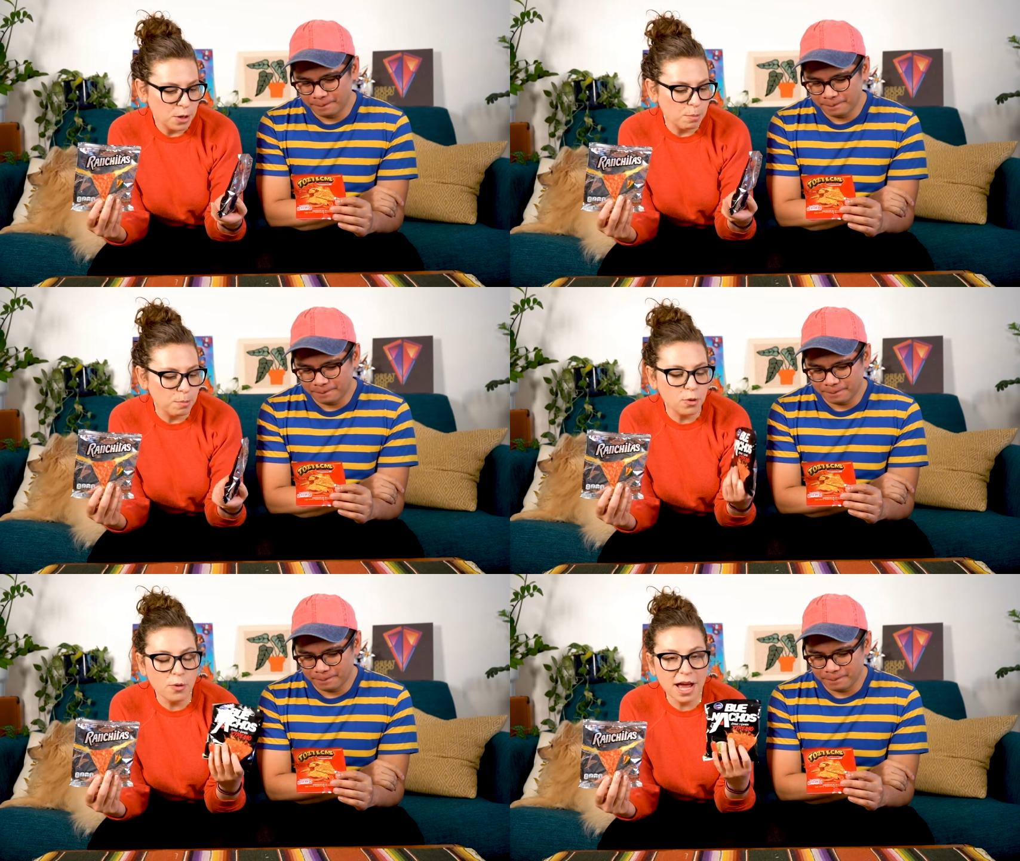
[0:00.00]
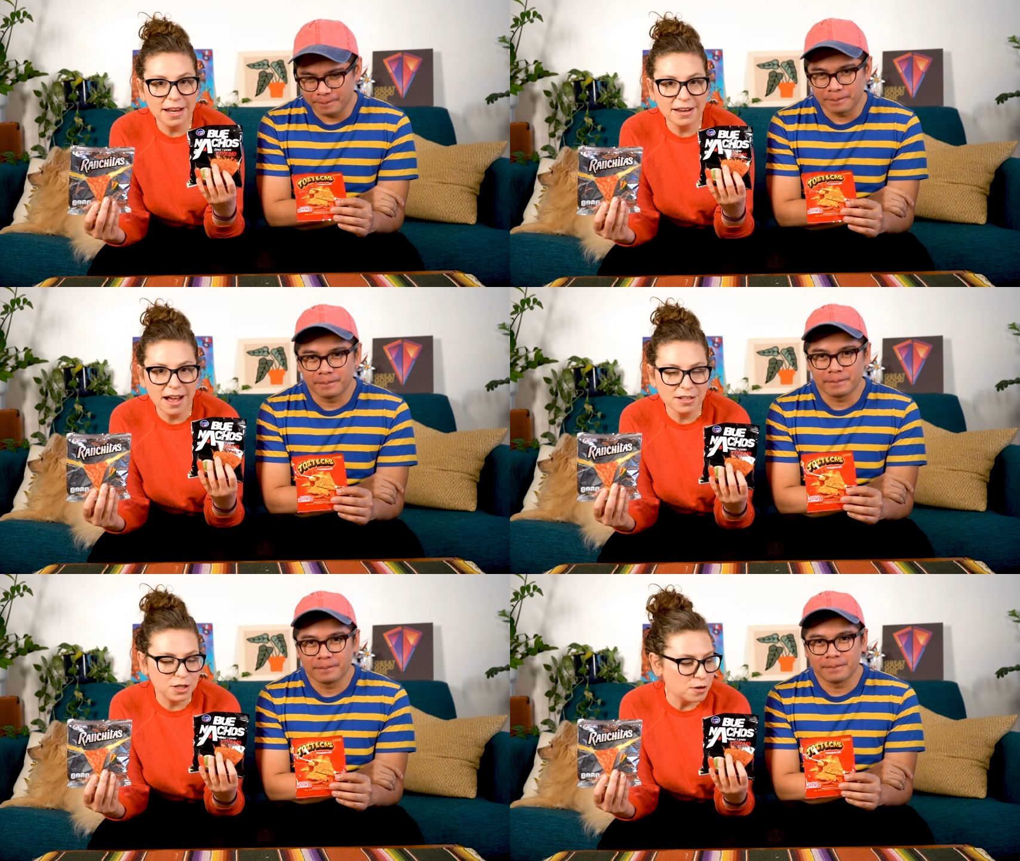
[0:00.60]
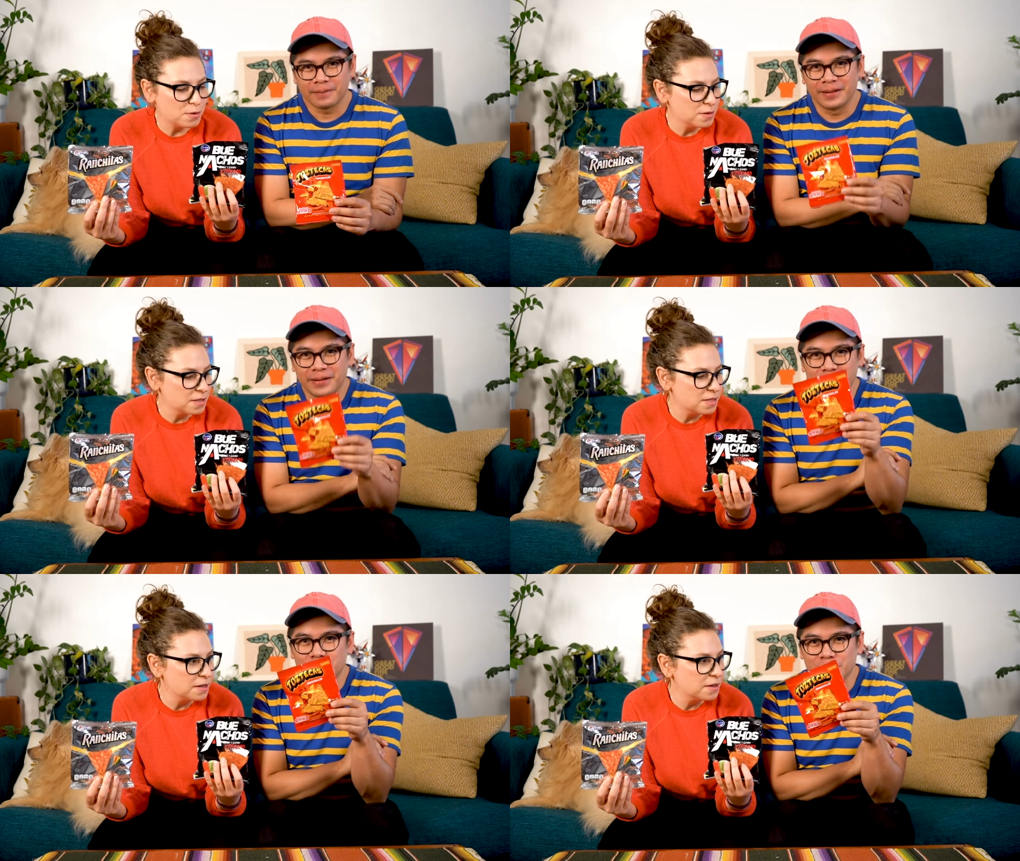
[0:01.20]

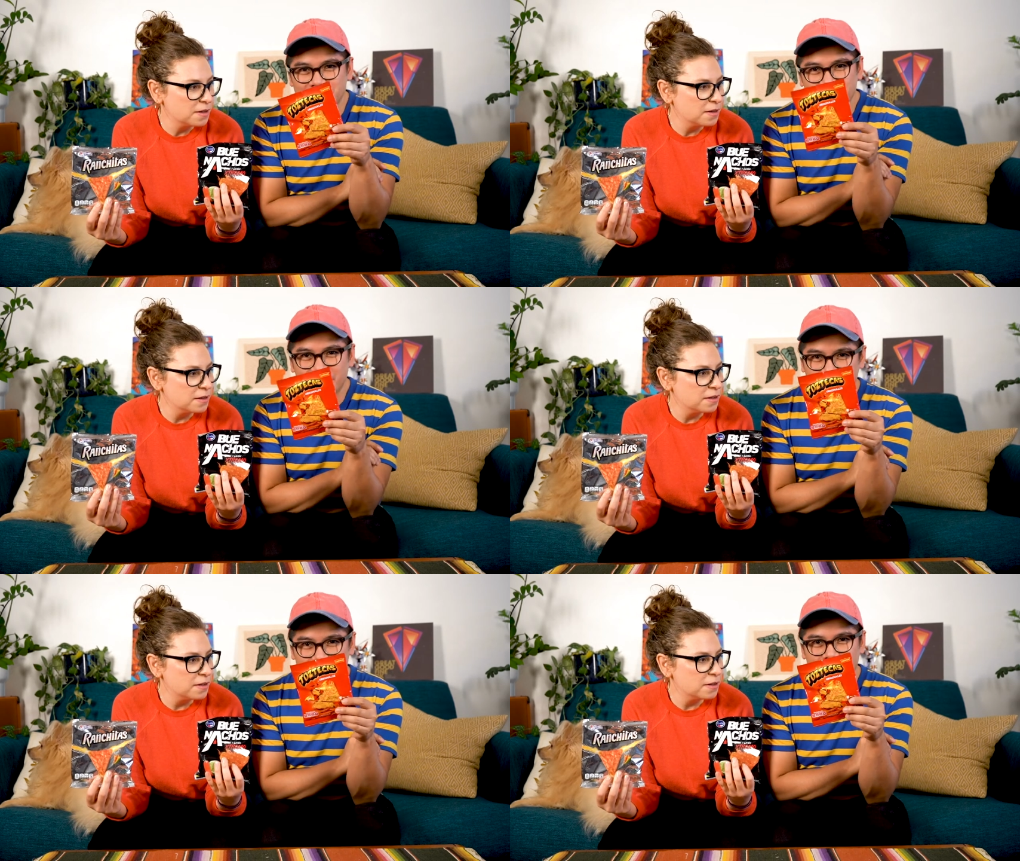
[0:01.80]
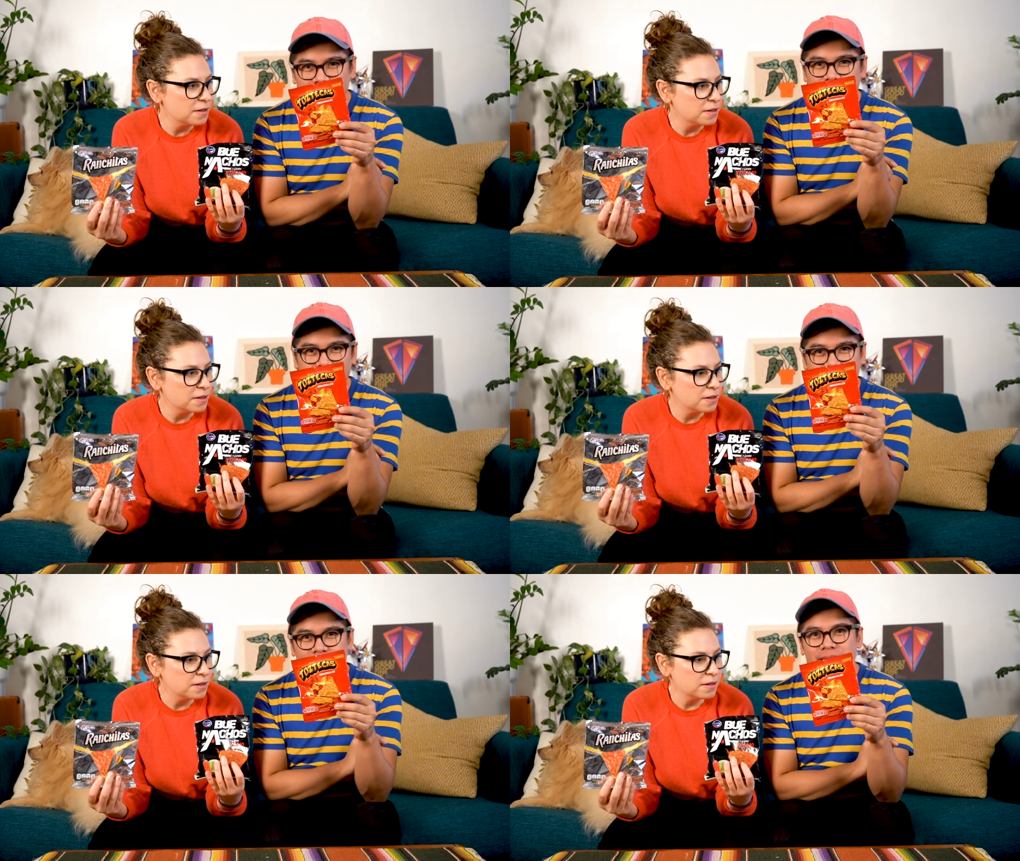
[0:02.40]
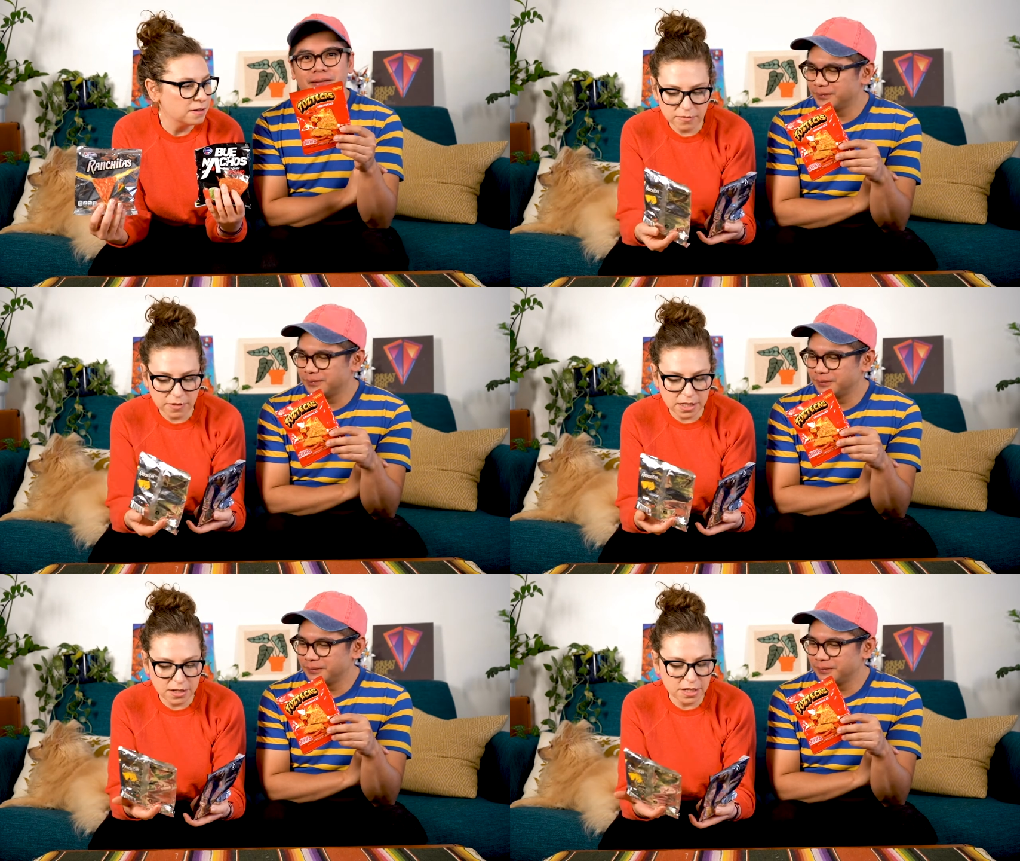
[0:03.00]
Speaker 1: Buenachos,
Speaker 2: Toztecas.
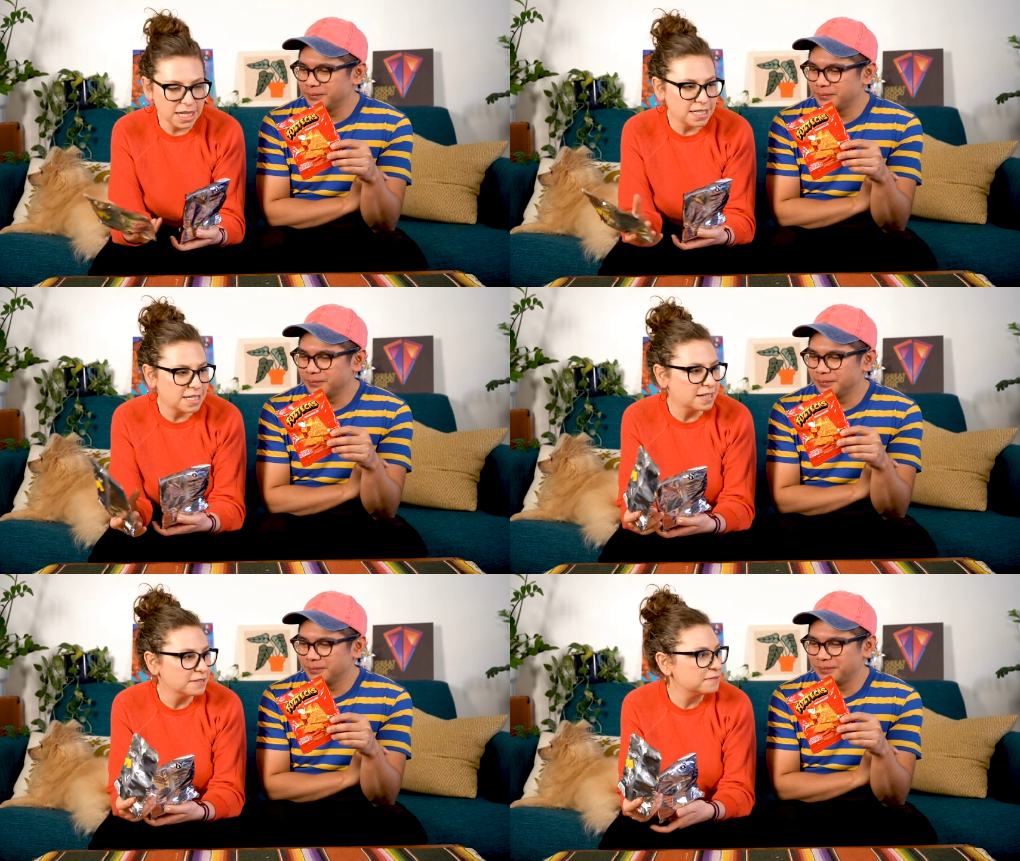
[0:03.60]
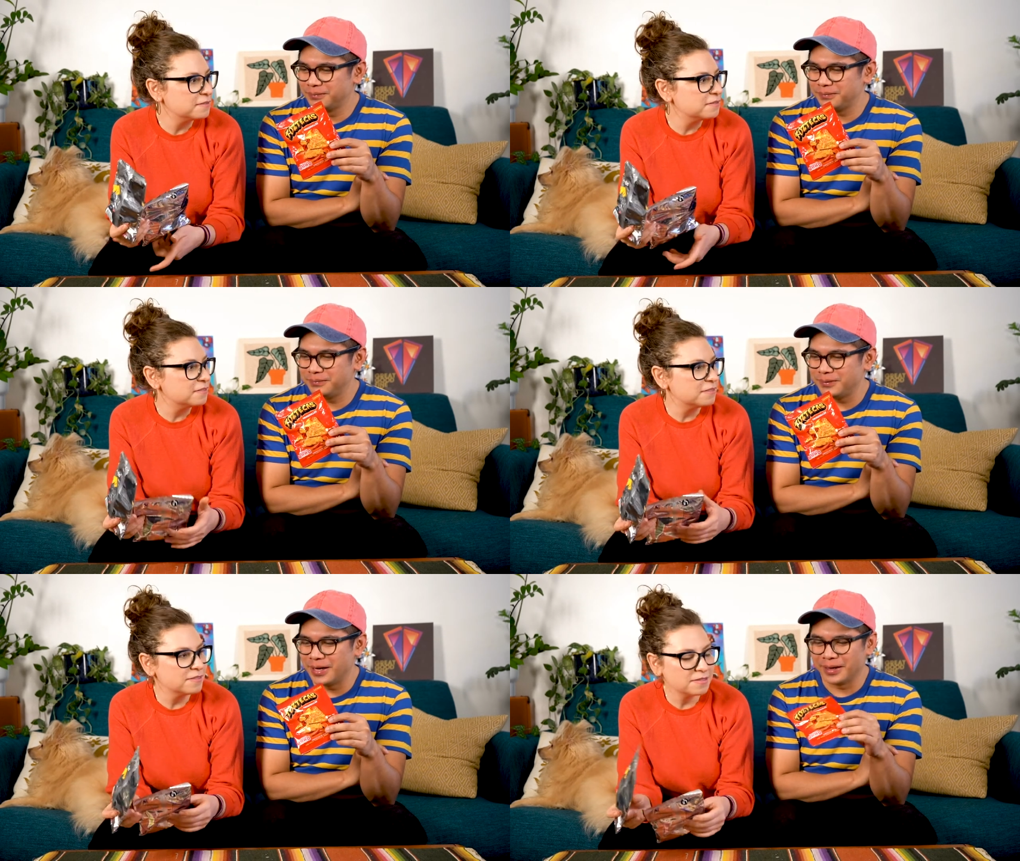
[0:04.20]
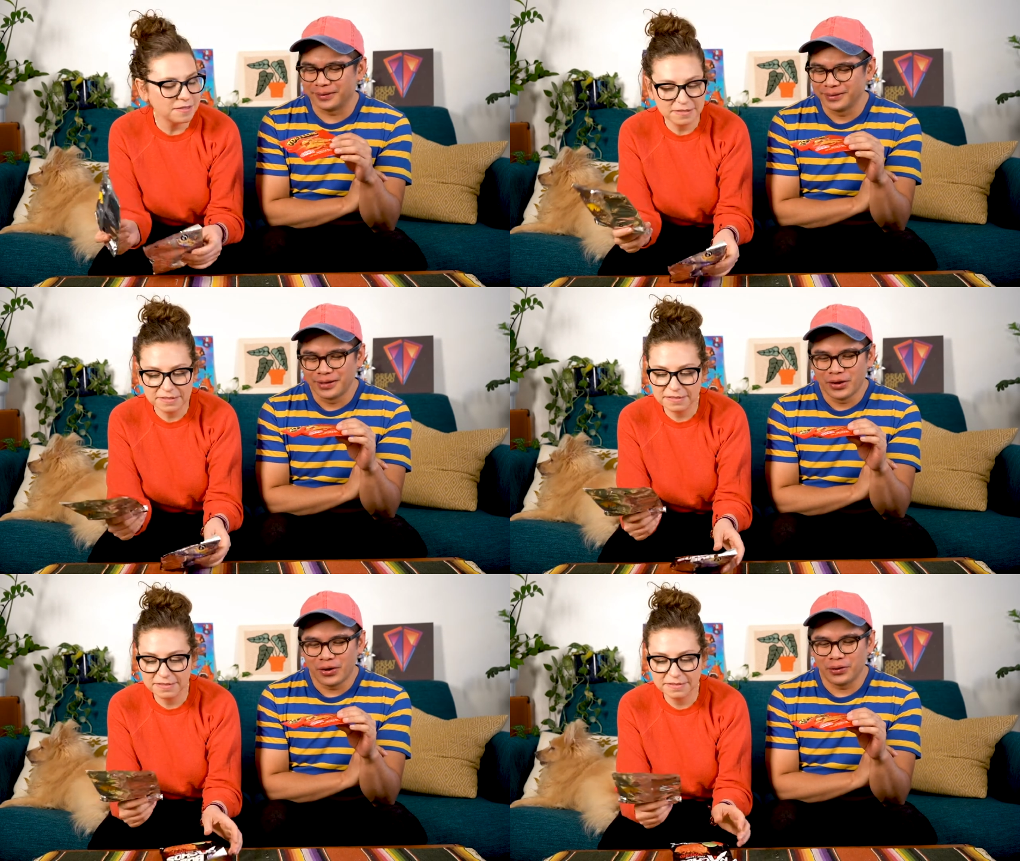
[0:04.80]
Speaker 1: Let's start tasting. Yeah.
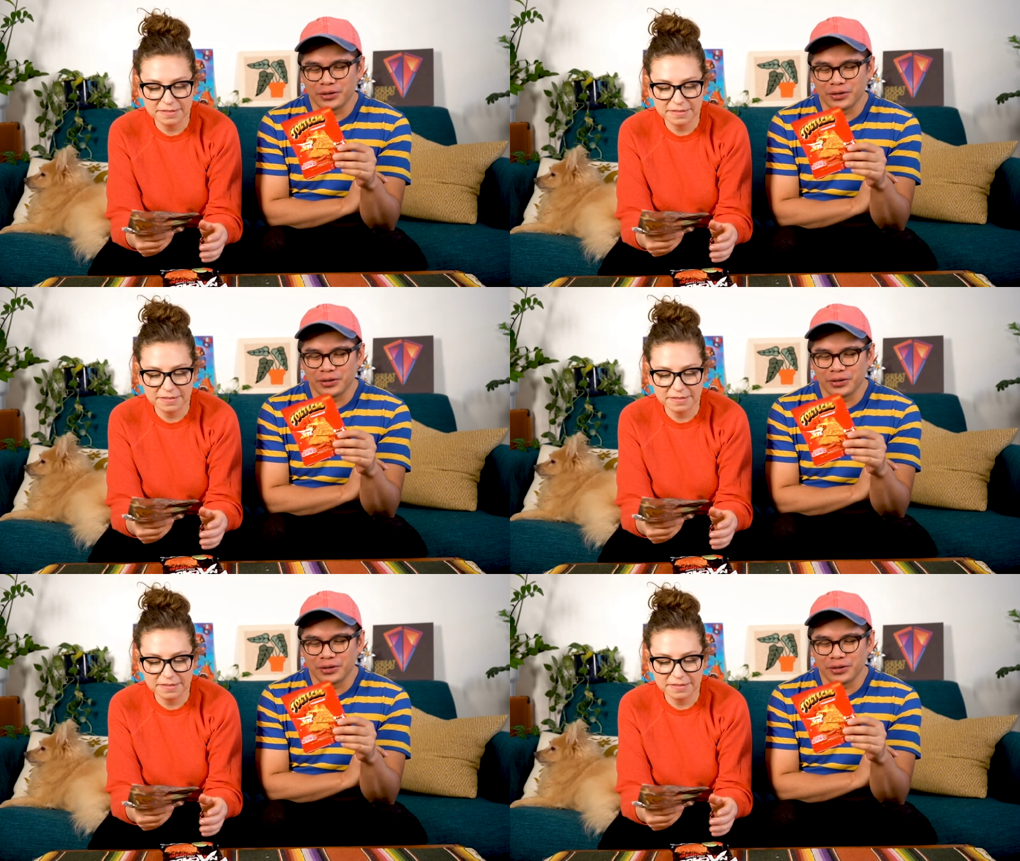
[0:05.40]
Speaker 2: All